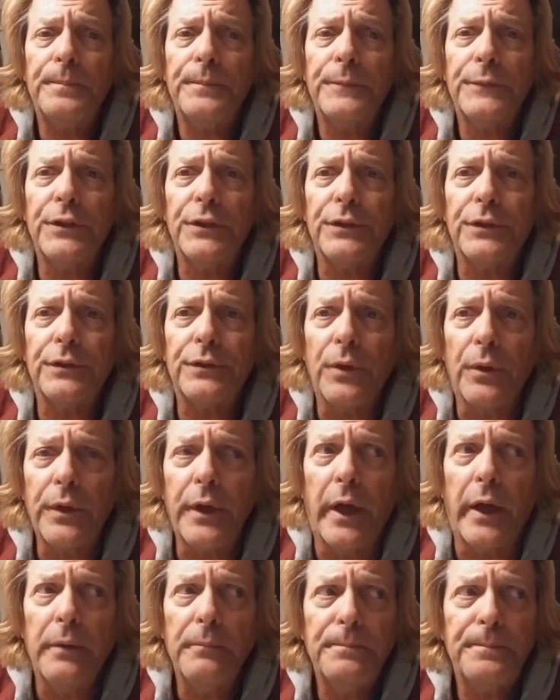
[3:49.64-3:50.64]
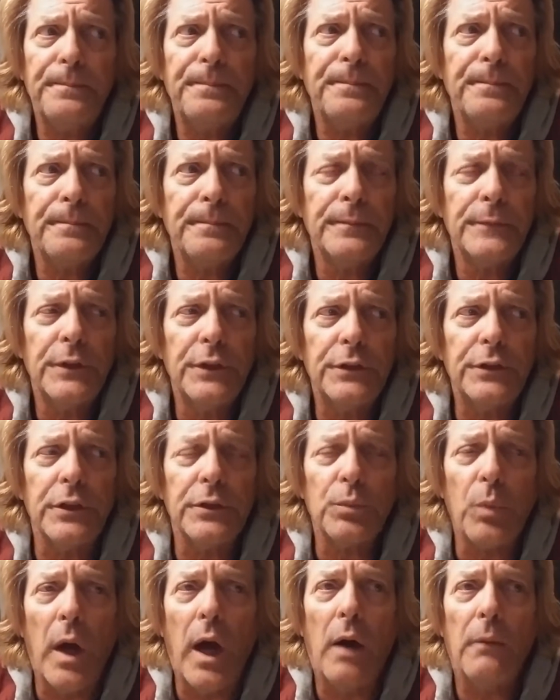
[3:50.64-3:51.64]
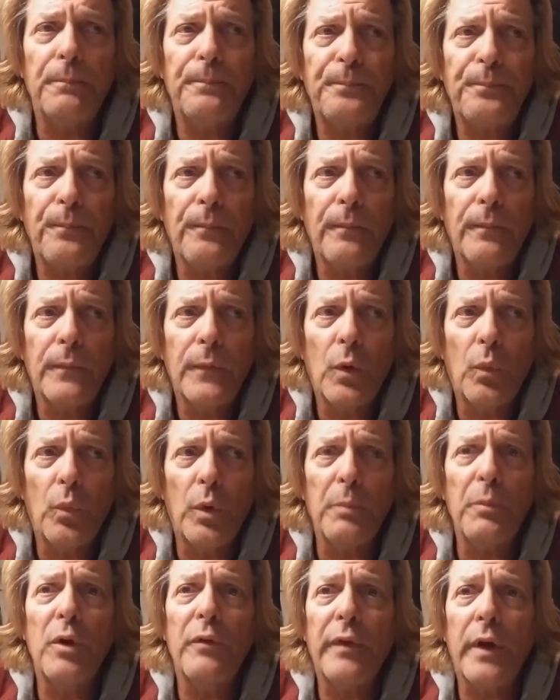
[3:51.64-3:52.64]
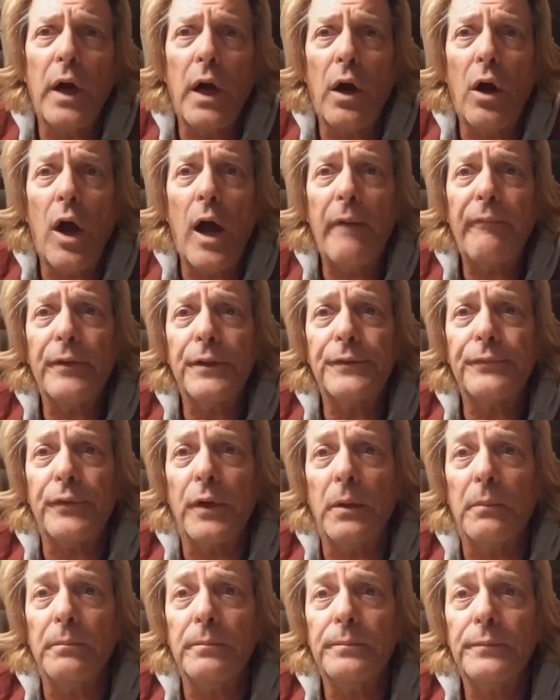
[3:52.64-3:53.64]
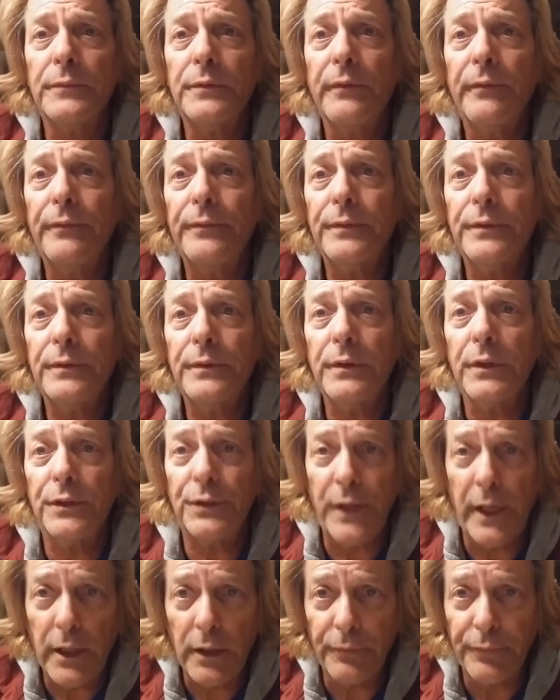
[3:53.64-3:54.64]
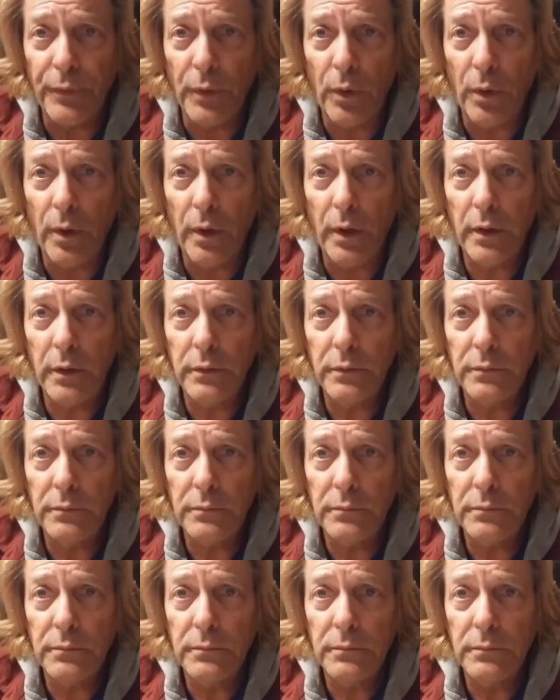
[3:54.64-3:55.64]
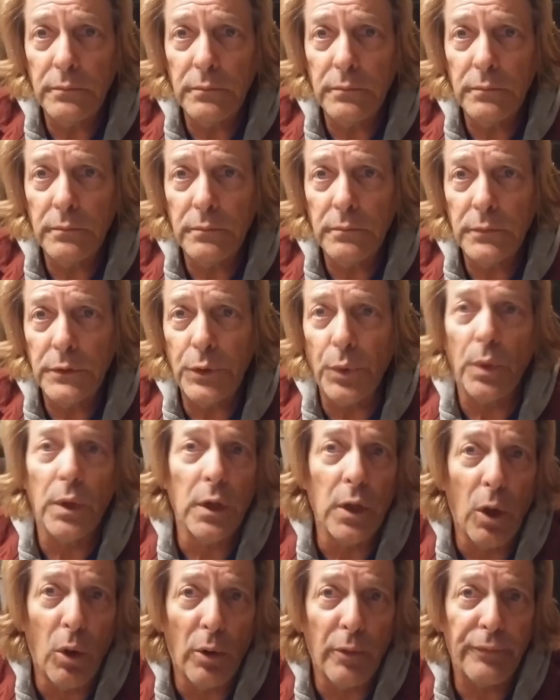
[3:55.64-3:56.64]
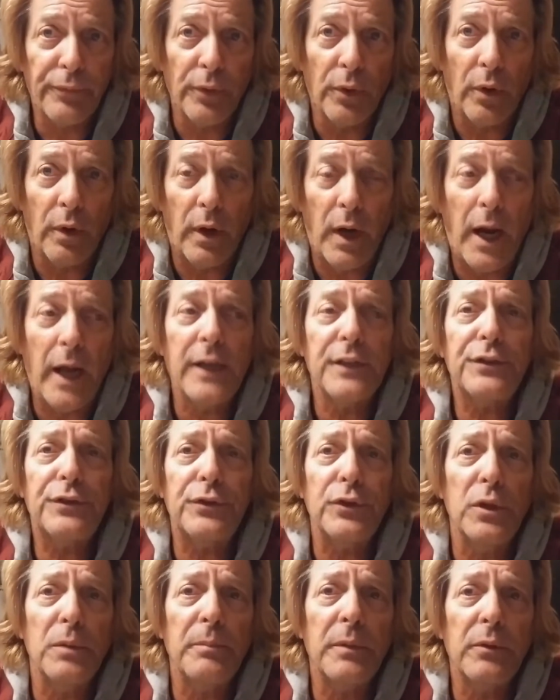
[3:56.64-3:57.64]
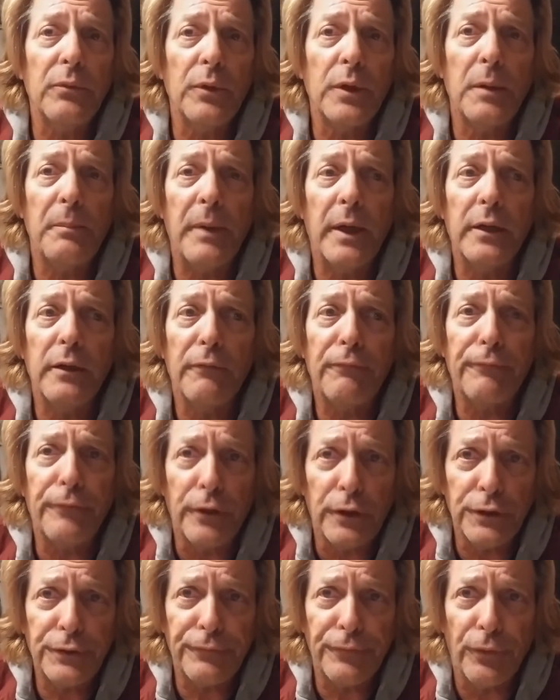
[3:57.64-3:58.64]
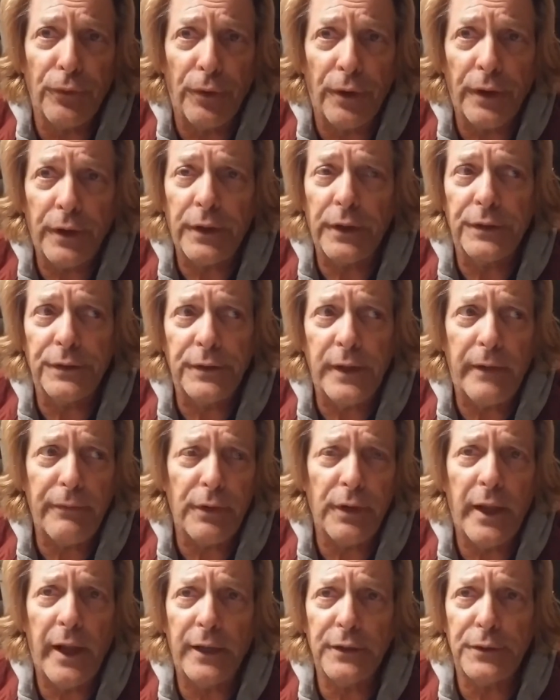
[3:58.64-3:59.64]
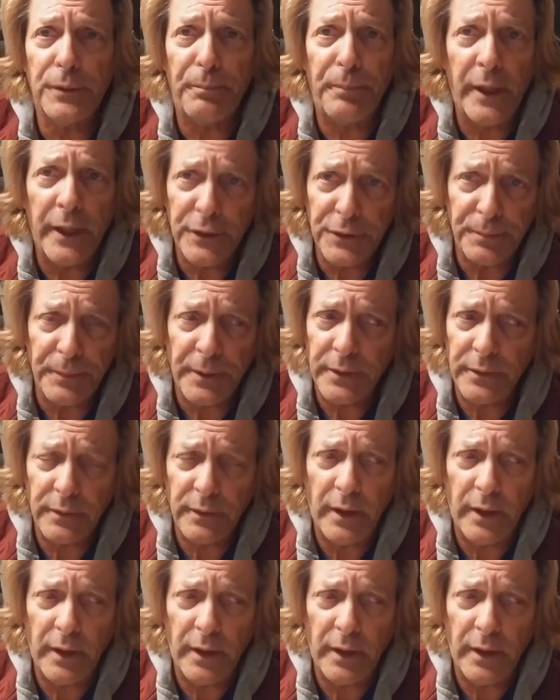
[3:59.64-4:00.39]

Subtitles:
She says, okay. She says, well, we're moving our office from the second floor to a lower floor. I assume it would have been the first floor, because after that it's a basement.